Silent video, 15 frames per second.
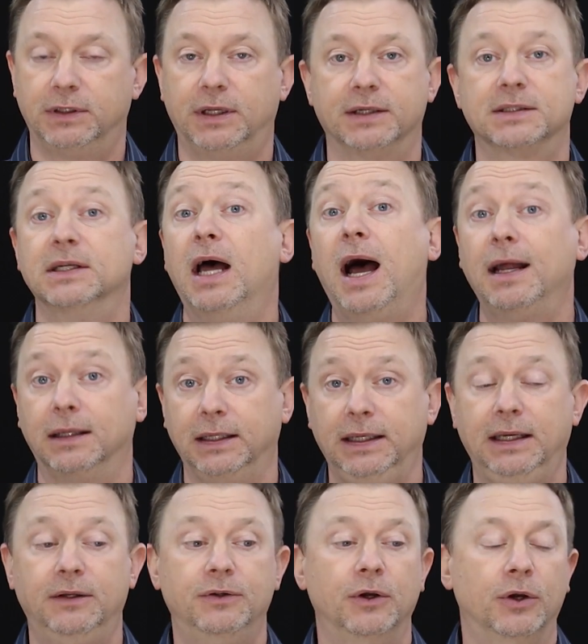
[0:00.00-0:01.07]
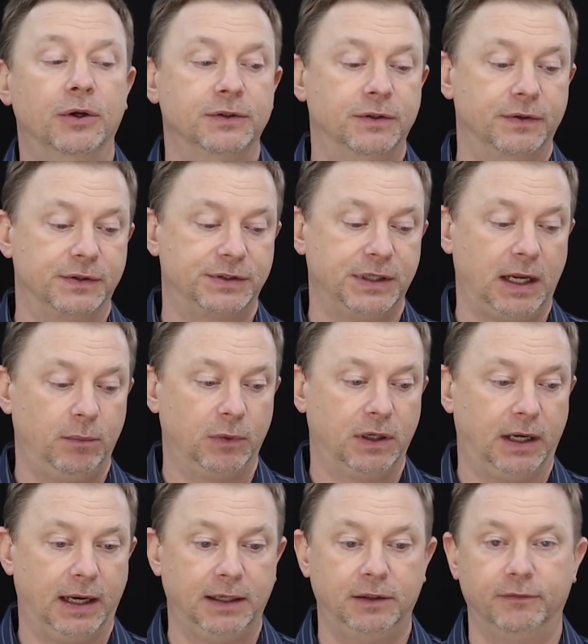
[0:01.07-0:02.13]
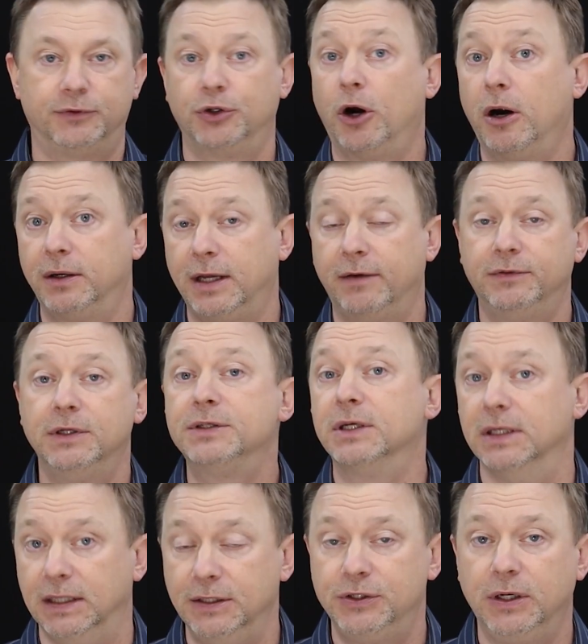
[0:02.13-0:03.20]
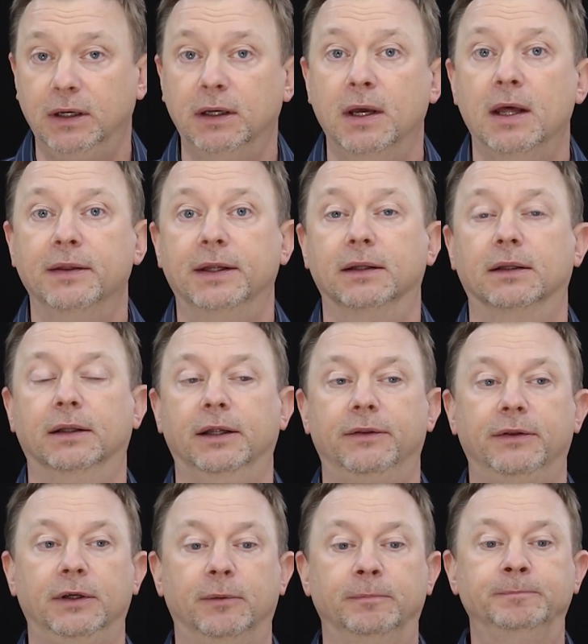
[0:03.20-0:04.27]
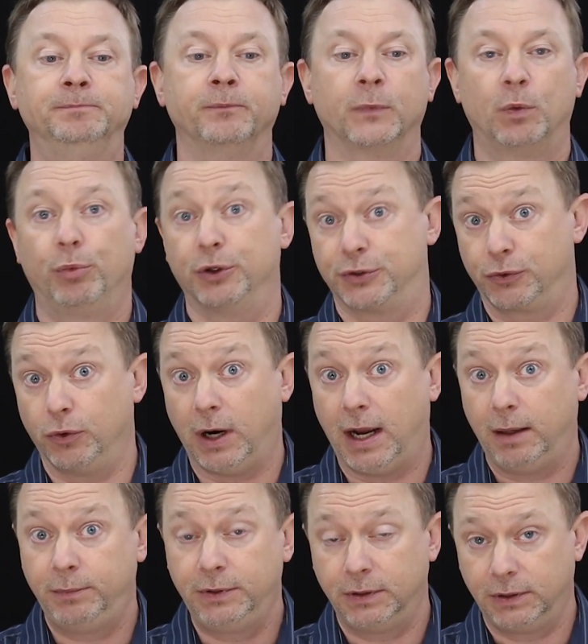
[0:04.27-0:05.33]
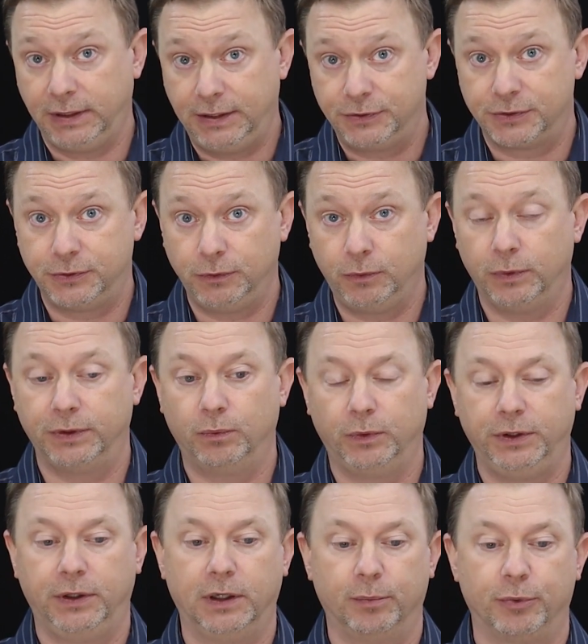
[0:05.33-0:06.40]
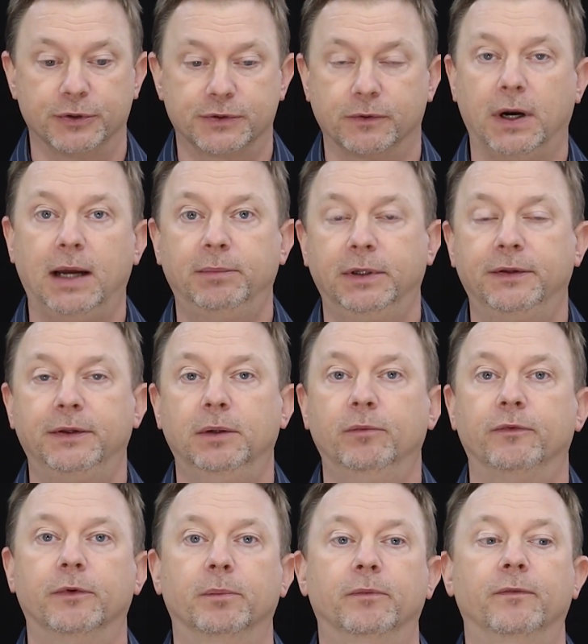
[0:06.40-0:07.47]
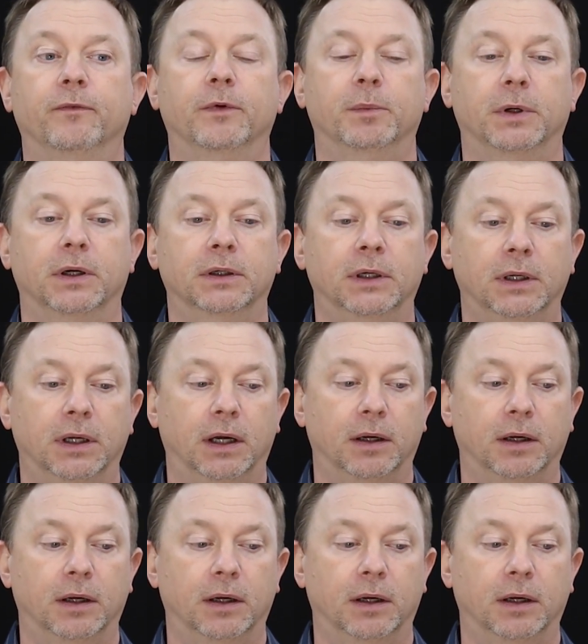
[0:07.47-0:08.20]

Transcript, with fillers: It does not lead to the same kind of tardive dyskinesia that lithium prescribed leads to when you get a prescribed lithium from a